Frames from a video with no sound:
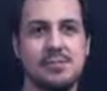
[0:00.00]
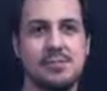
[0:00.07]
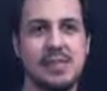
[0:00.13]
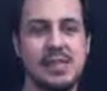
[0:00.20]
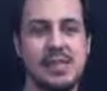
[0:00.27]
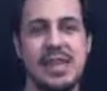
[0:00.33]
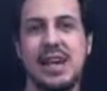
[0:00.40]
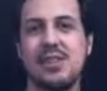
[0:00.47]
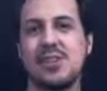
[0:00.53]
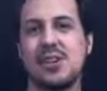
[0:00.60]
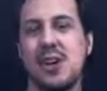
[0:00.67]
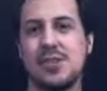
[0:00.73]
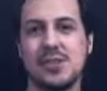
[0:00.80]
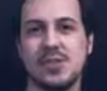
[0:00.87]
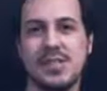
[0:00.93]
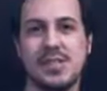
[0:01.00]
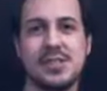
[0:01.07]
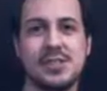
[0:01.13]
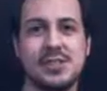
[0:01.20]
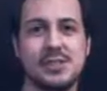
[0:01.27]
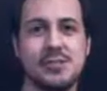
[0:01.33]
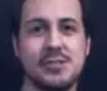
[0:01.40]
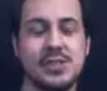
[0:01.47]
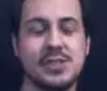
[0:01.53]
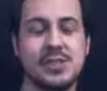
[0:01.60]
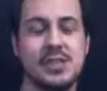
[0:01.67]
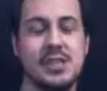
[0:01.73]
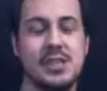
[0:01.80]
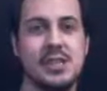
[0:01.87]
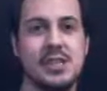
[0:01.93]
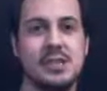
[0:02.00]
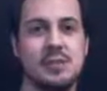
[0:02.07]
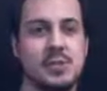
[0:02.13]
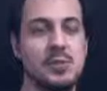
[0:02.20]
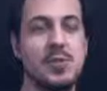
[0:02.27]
and they have a conversation, which is